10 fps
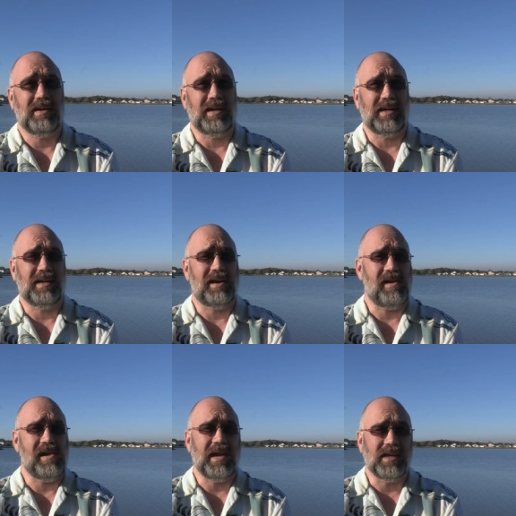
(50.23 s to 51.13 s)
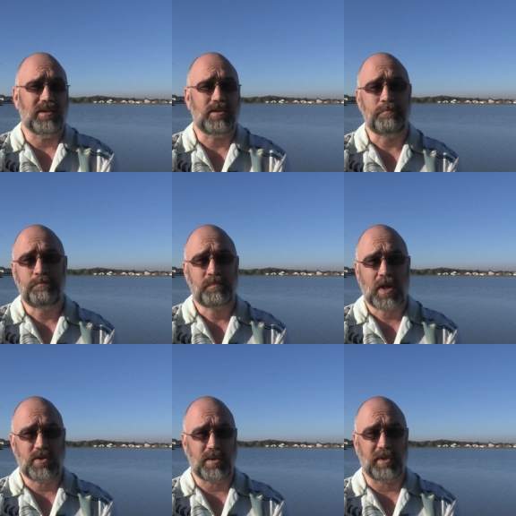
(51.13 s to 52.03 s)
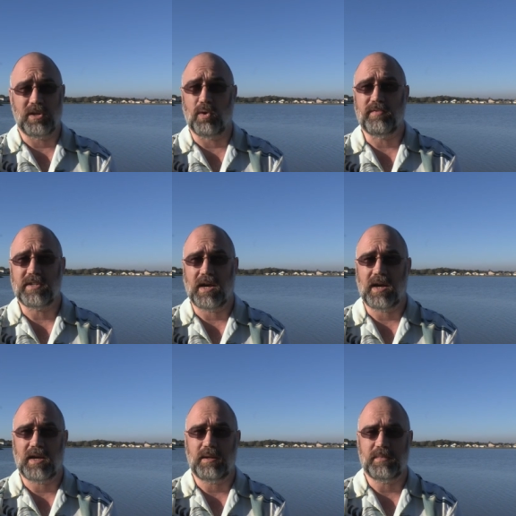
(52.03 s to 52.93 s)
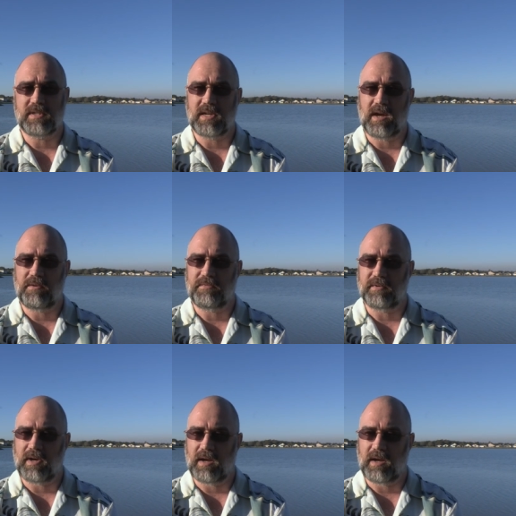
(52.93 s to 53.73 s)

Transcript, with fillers: Uh, and I was able to get overtime and stuff.